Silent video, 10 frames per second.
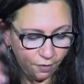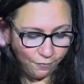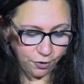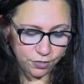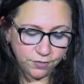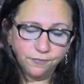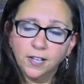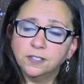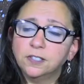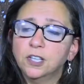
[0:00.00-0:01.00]
First
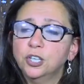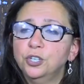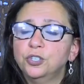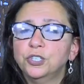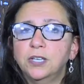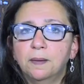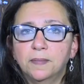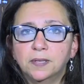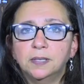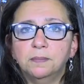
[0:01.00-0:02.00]
offense, usually a
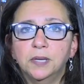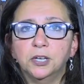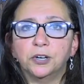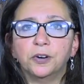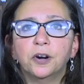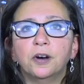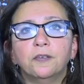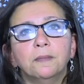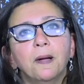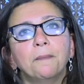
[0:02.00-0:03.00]
misdemeanor.
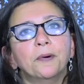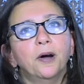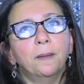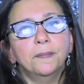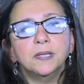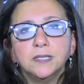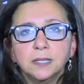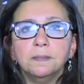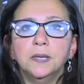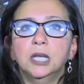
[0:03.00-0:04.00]
Remember, a
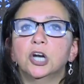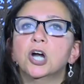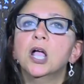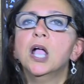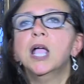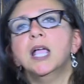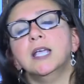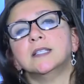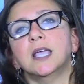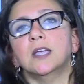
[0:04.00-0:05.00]
misdemeanor
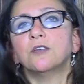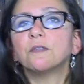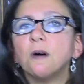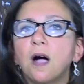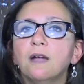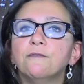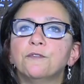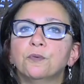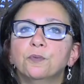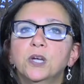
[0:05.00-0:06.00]
is a crime
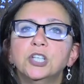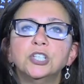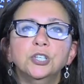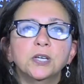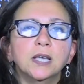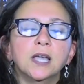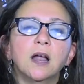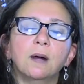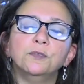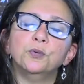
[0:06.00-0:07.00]
for which you can get
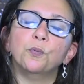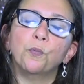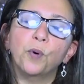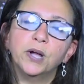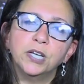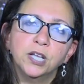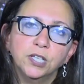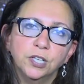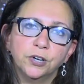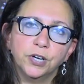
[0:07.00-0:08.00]
up to 1
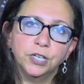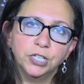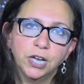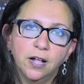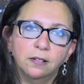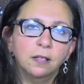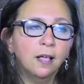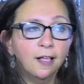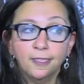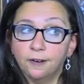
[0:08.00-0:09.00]
year in jail.
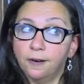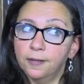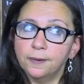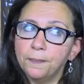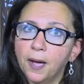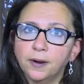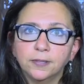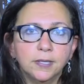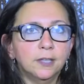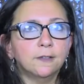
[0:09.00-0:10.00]
There are other
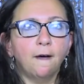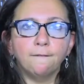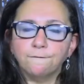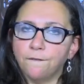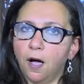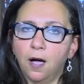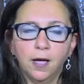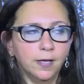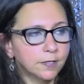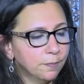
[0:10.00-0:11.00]
penalties,
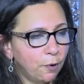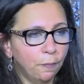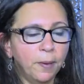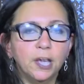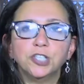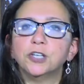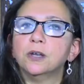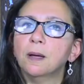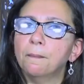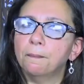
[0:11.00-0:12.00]
fines,
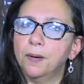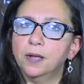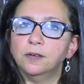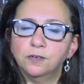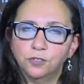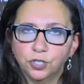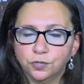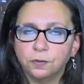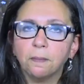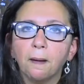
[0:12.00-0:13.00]
probation, but
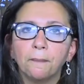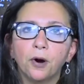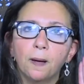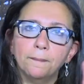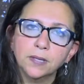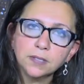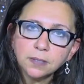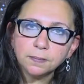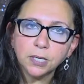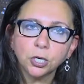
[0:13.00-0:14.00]
just remember, a
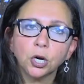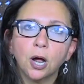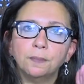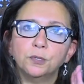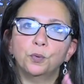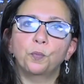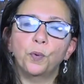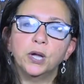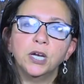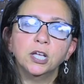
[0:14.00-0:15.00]
misdemeanor up to
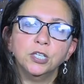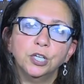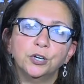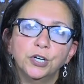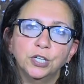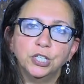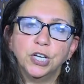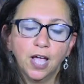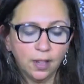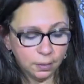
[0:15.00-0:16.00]
1 year in
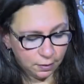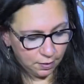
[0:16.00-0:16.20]
jail.